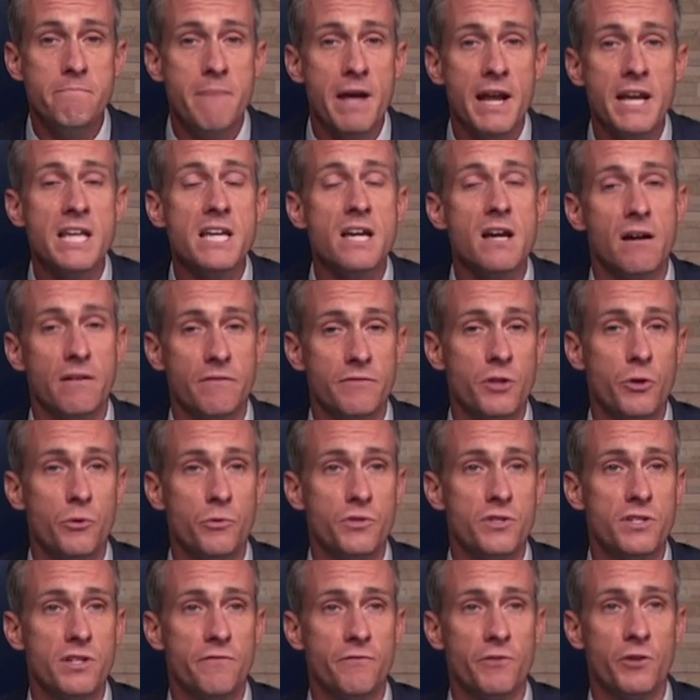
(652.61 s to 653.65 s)
And many of
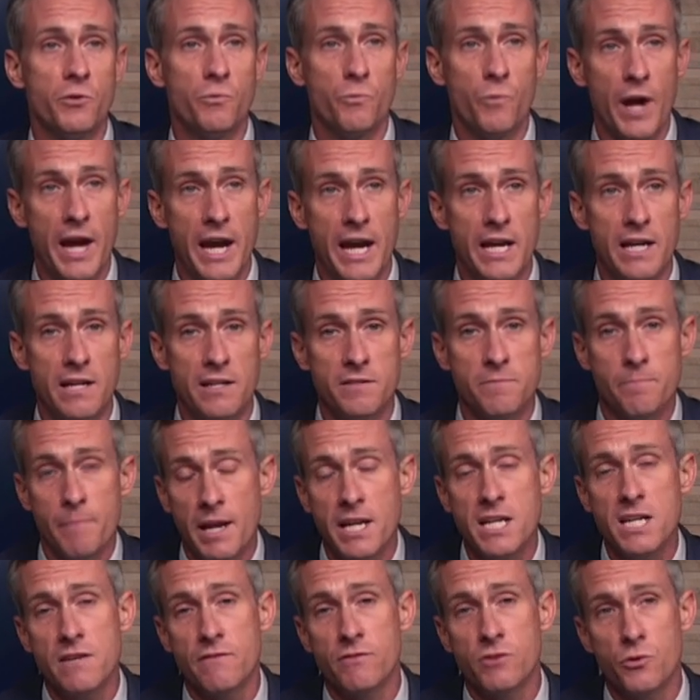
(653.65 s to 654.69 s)
those different ways,
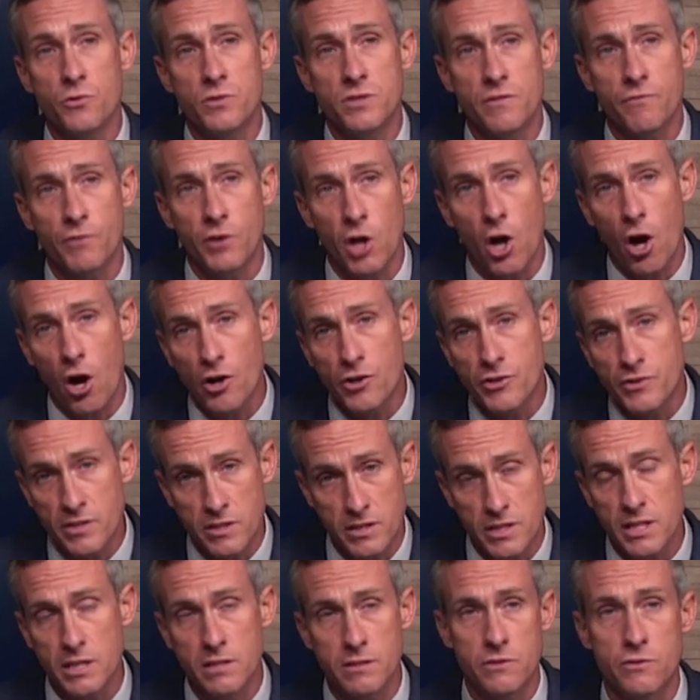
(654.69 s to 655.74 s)
many of those different heart
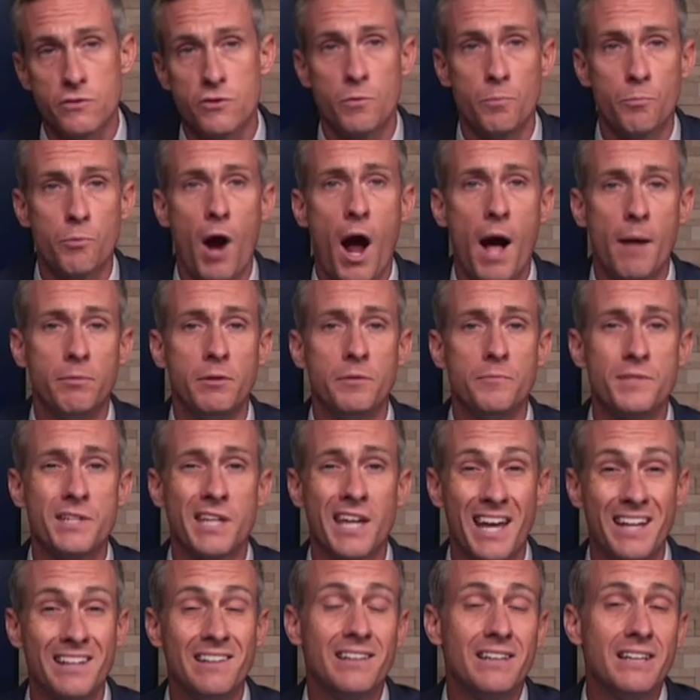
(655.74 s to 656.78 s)
diseases or
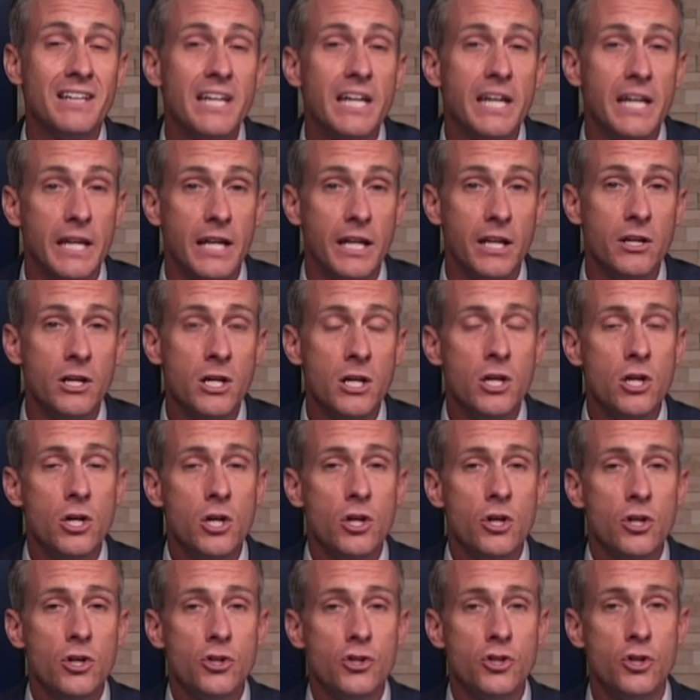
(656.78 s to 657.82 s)
problems can lead
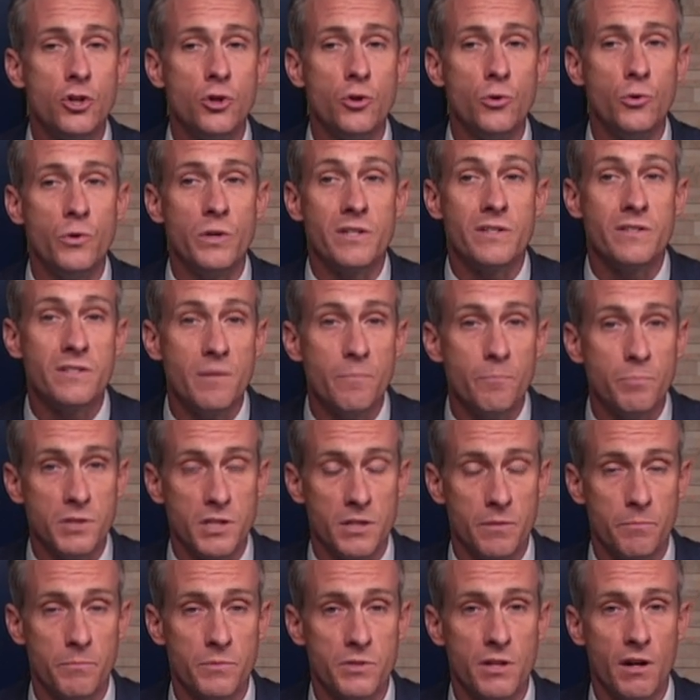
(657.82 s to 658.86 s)
to
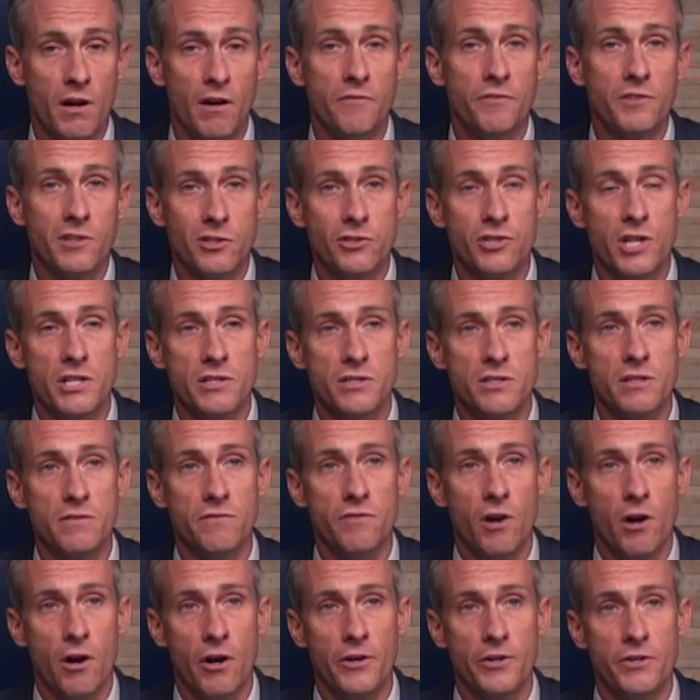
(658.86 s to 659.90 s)
symptoms of
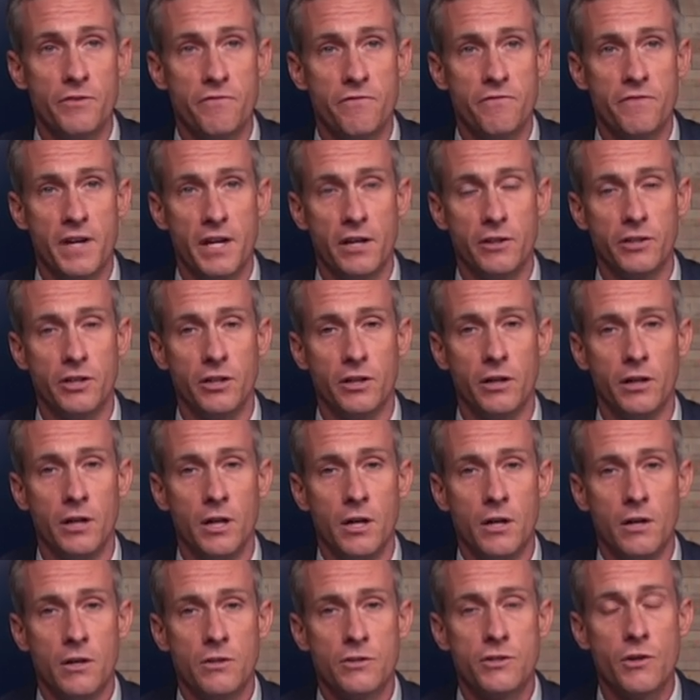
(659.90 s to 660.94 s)
congestive heart failure.